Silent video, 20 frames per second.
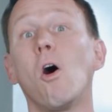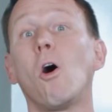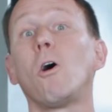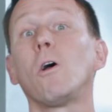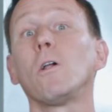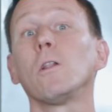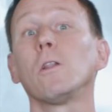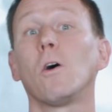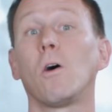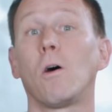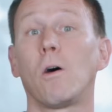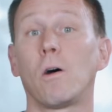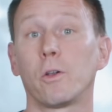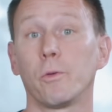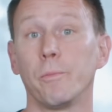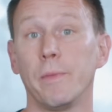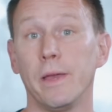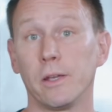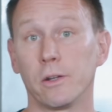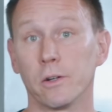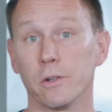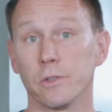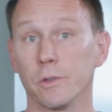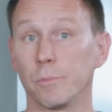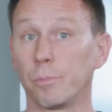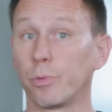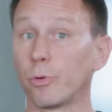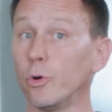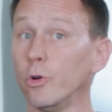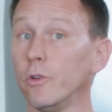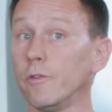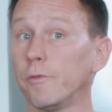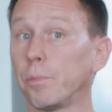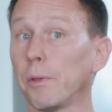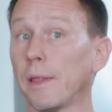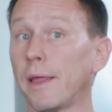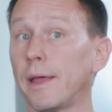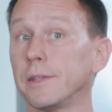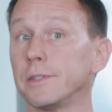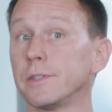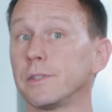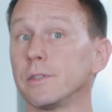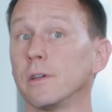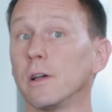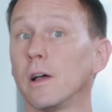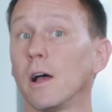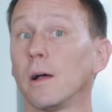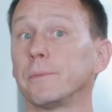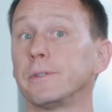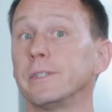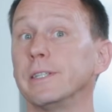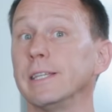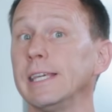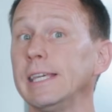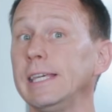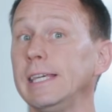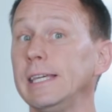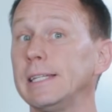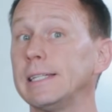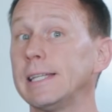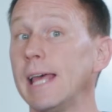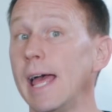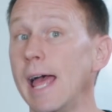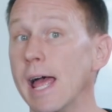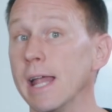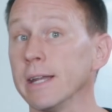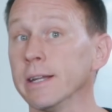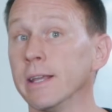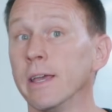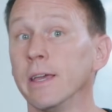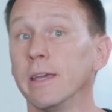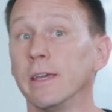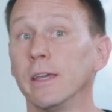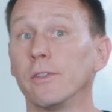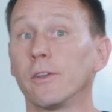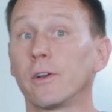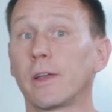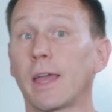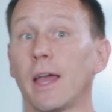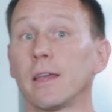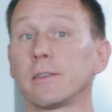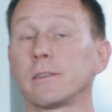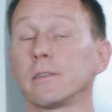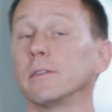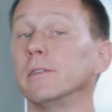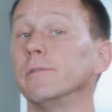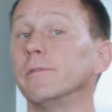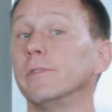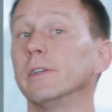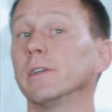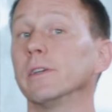All automakers approve blends up to E10 in their gasoline